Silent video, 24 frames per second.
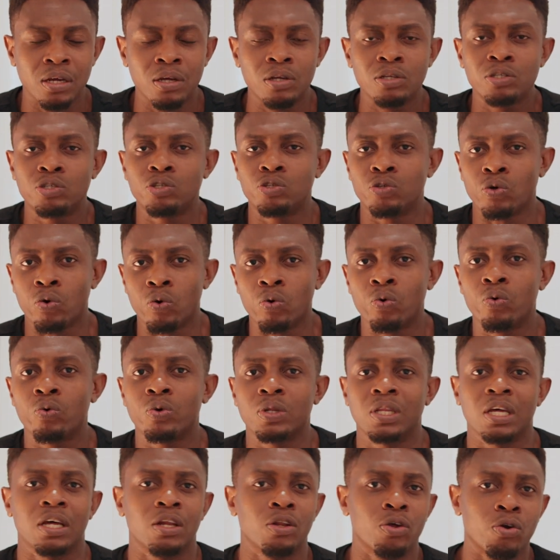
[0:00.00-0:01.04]
So
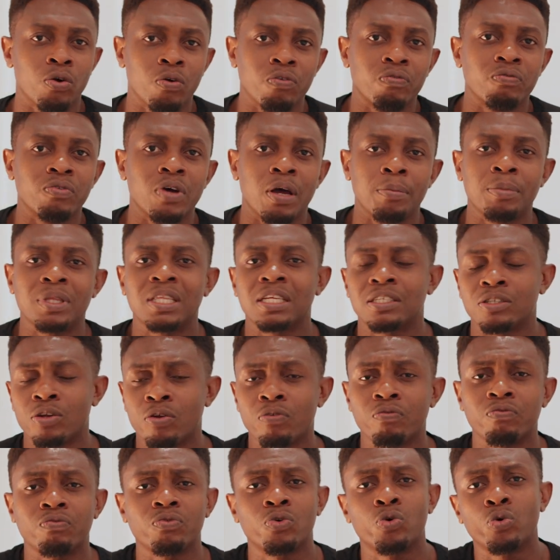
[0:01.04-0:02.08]
there's a lot
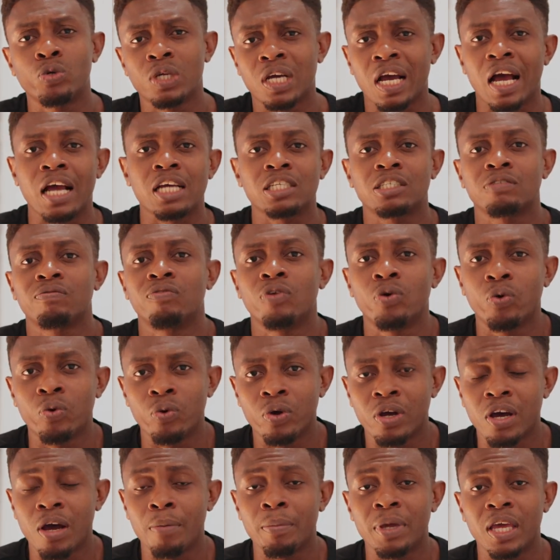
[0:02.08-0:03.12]
of good cash flow
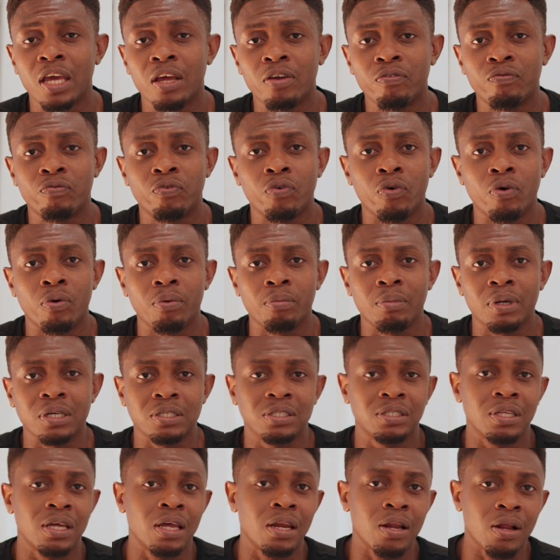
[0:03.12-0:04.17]
coming in from
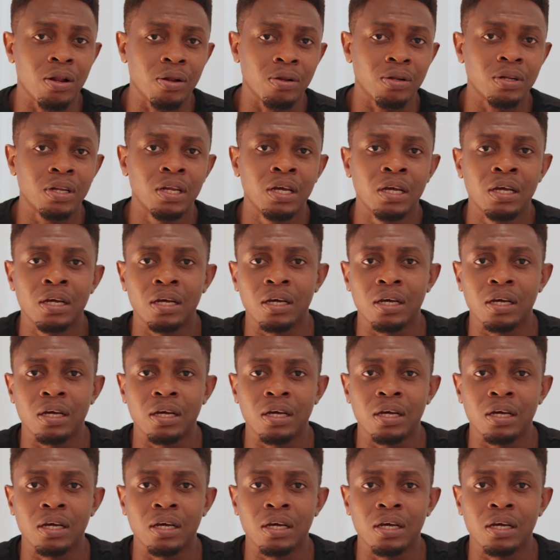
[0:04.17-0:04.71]
external